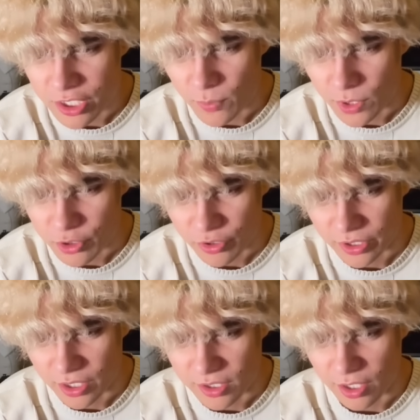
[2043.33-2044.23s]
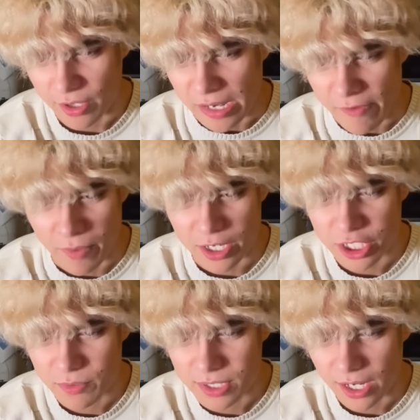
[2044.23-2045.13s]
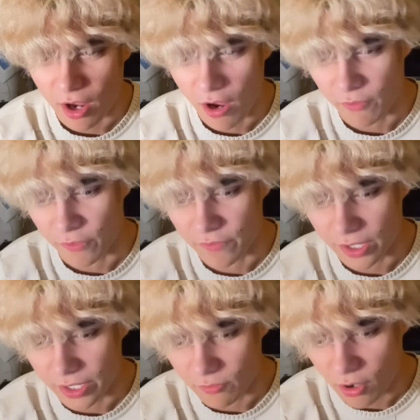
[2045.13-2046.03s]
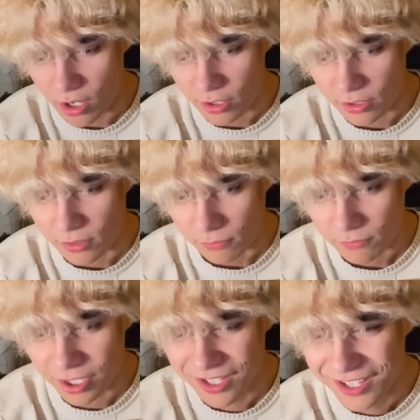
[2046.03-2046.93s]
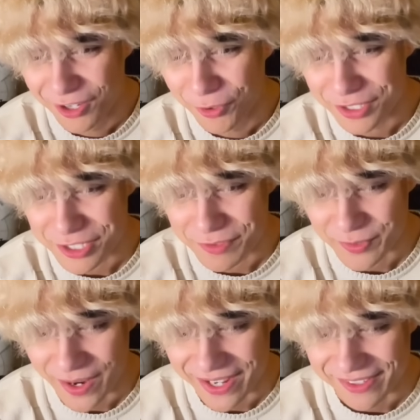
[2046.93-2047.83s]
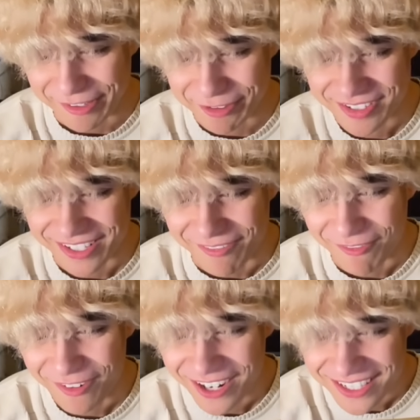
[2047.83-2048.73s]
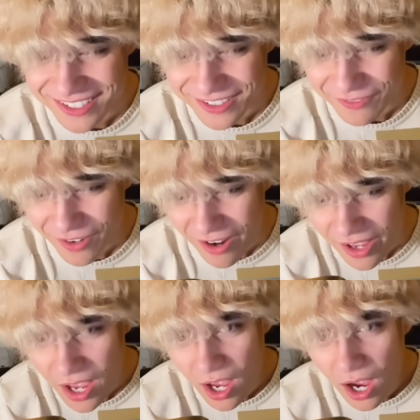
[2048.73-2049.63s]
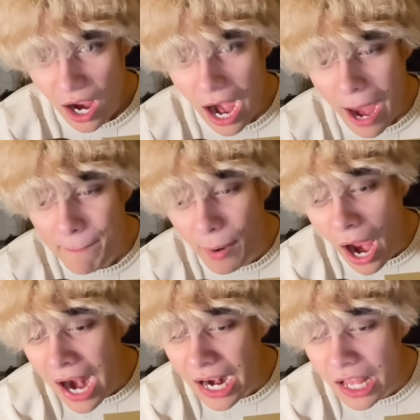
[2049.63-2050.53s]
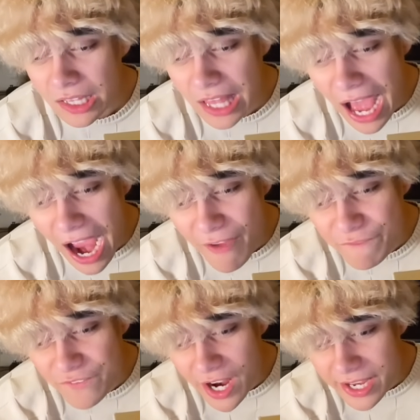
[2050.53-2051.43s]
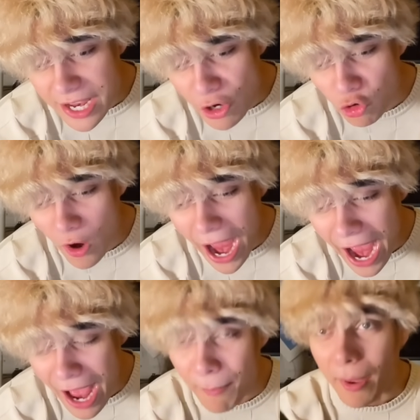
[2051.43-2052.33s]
$1 trillion. Okay, never mind. She was like off her fucking rocker when she was writing those. Like, what the fuck? I bought a live fucking crab